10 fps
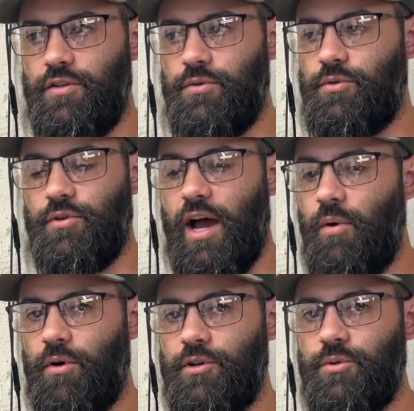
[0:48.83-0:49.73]
You do not
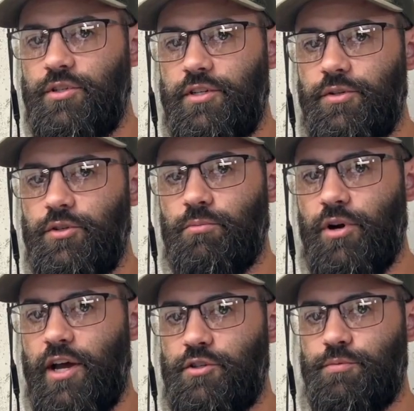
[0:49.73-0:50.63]
want to anneal your
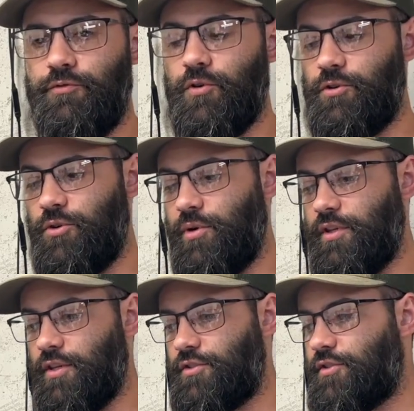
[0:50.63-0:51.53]
brass before doing
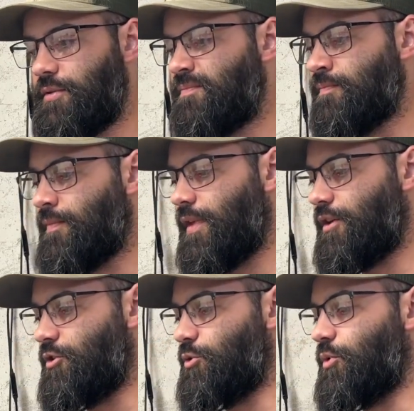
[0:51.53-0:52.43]
this.
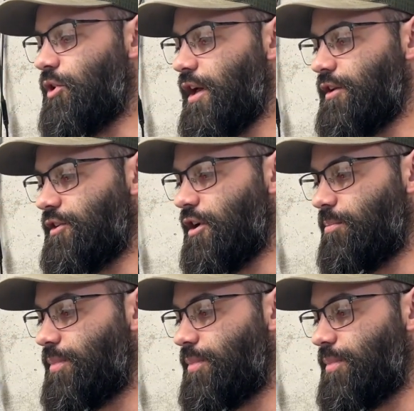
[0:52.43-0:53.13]
You will end up